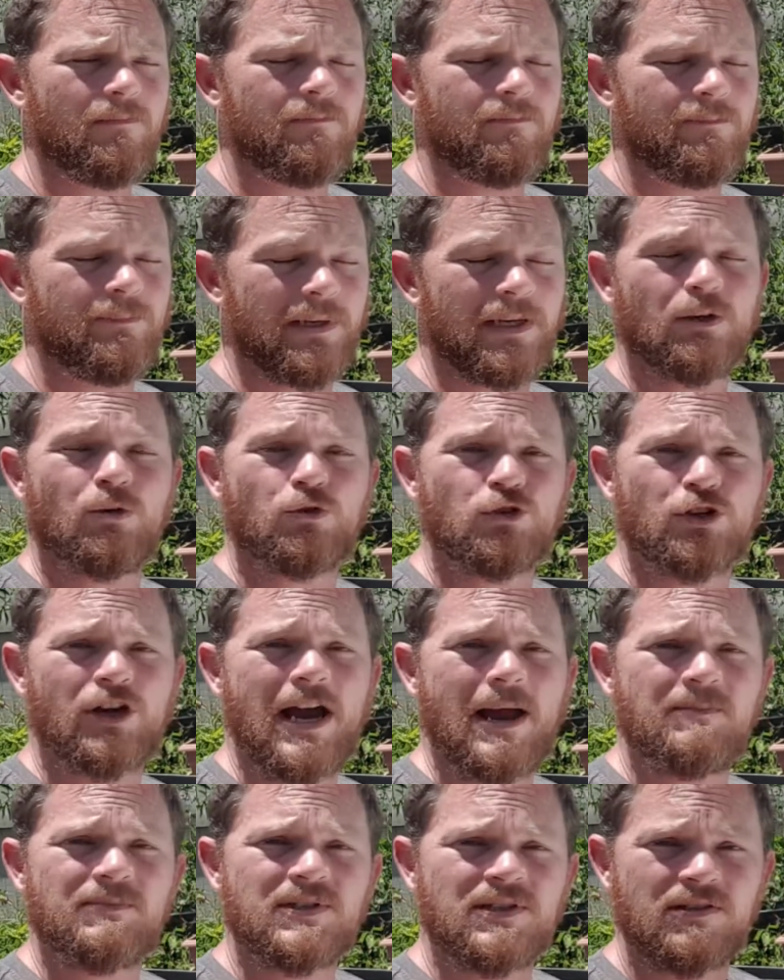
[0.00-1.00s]
Beetle
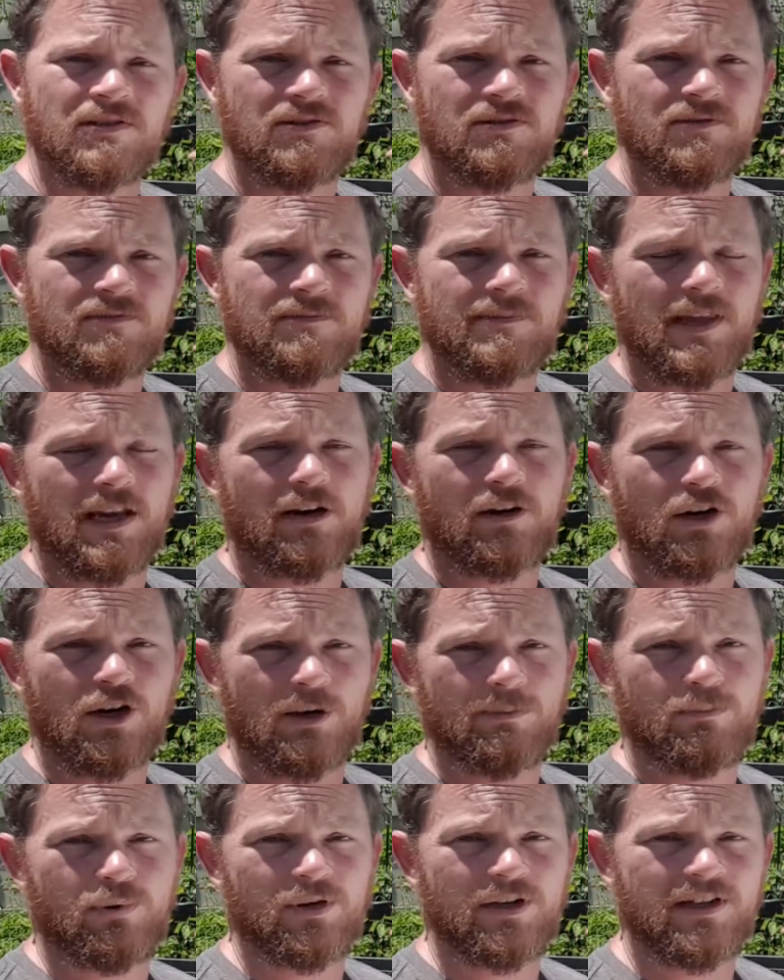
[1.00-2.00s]
Traps that I'm
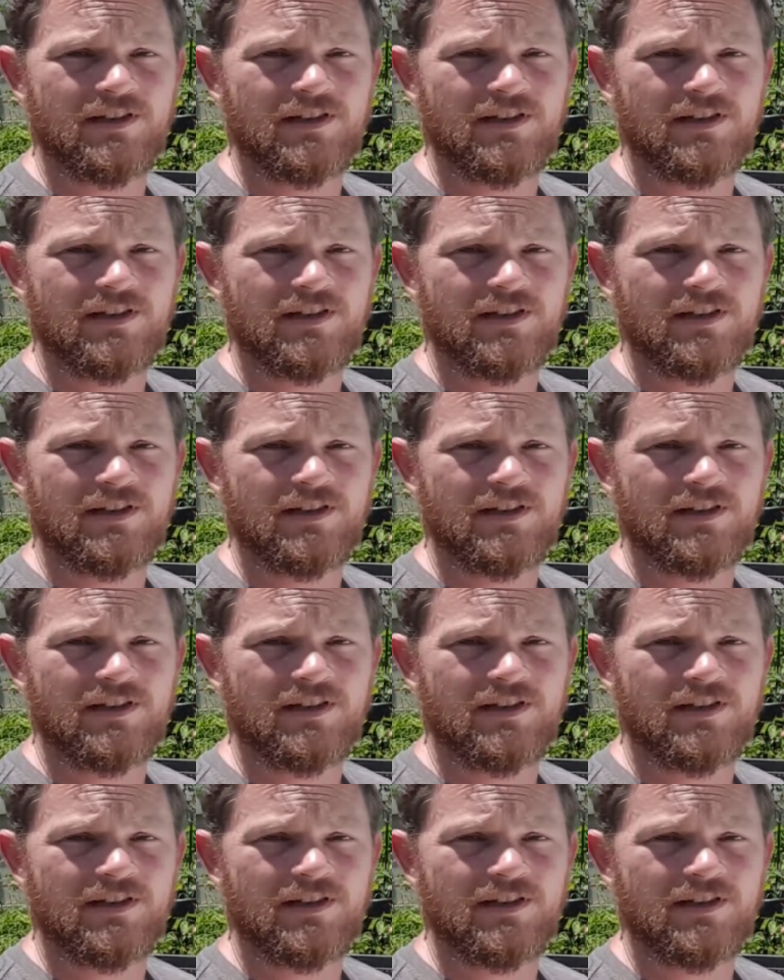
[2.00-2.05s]
going to put